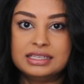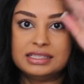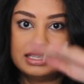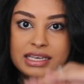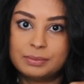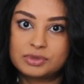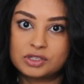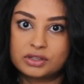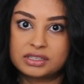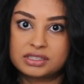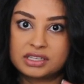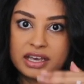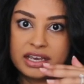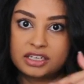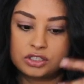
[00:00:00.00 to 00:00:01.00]
zips on the
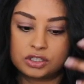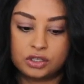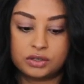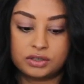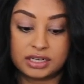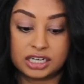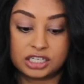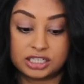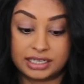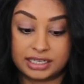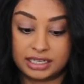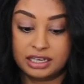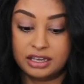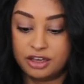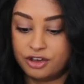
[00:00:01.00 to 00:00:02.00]
side, so you can
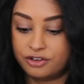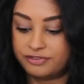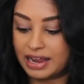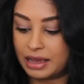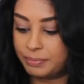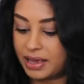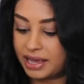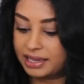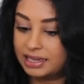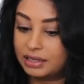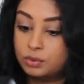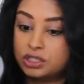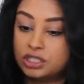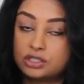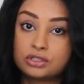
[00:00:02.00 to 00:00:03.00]
actually flat pack
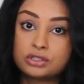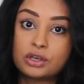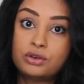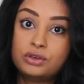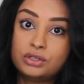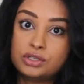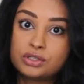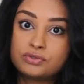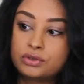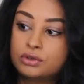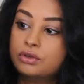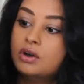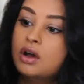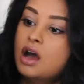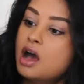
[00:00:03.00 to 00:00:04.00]
it, which is so
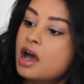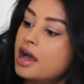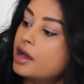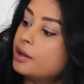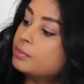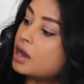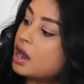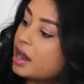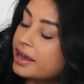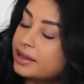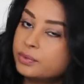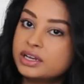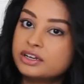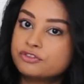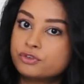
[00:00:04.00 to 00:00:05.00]
useful.
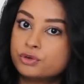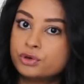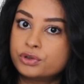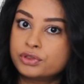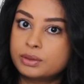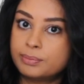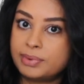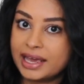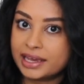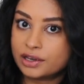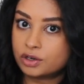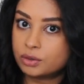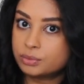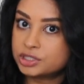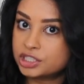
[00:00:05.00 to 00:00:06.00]
I went for the
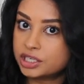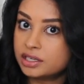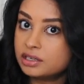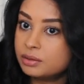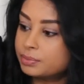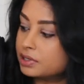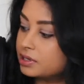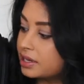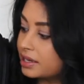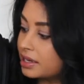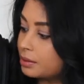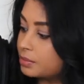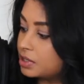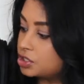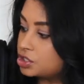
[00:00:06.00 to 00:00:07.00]
black option, but like
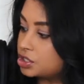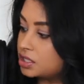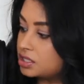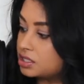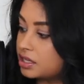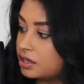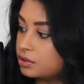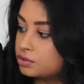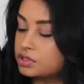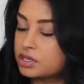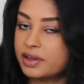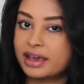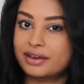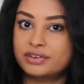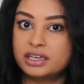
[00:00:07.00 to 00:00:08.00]
I mentioned, they also
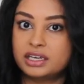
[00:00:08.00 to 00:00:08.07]
have